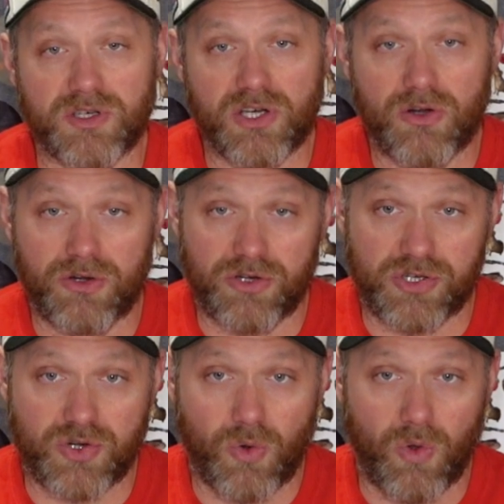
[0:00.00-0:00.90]
returned or
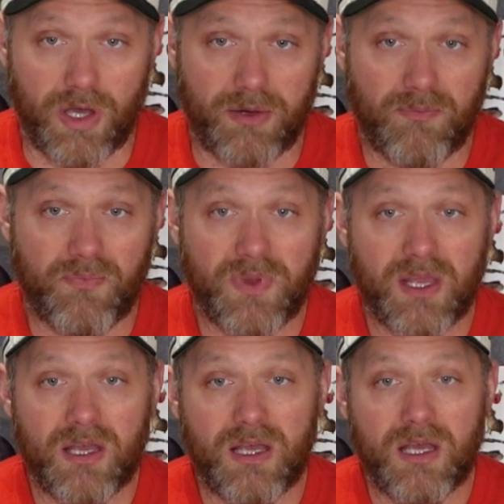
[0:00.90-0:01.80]
destroyed.
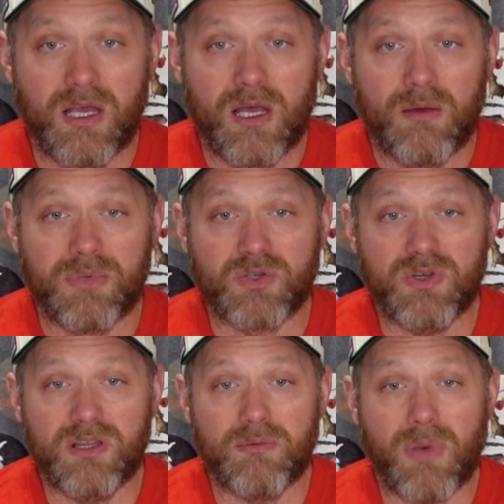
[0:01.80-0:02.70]

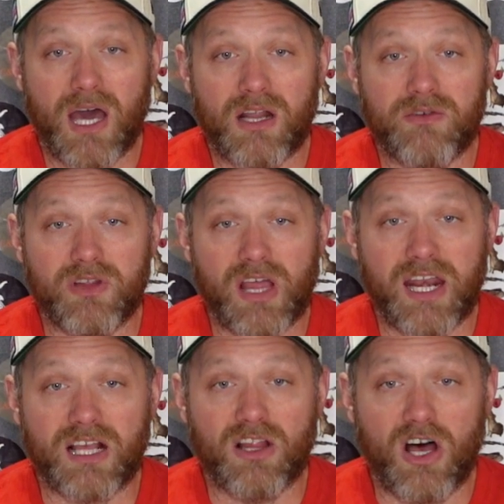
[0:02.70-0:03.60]
Between the Battle of
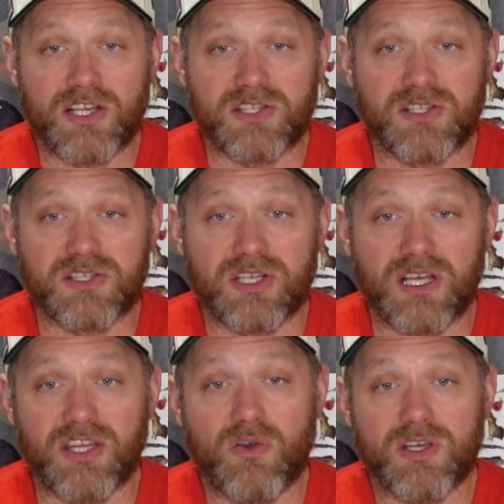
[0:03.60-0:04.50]
Atlantic losses
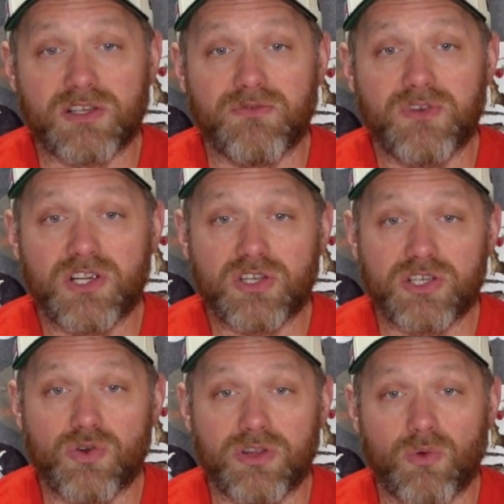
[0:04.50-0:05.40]
and the U.S. officially
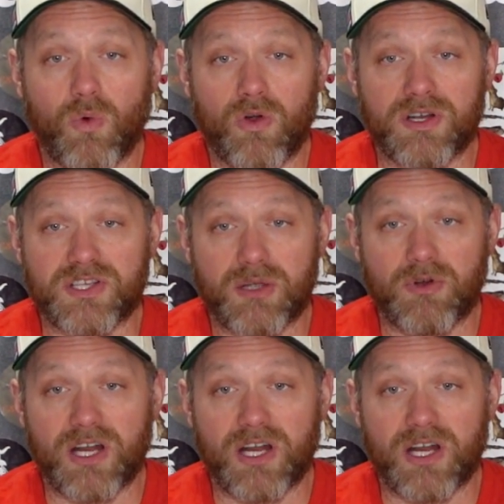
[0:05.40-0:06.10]
joining the war in December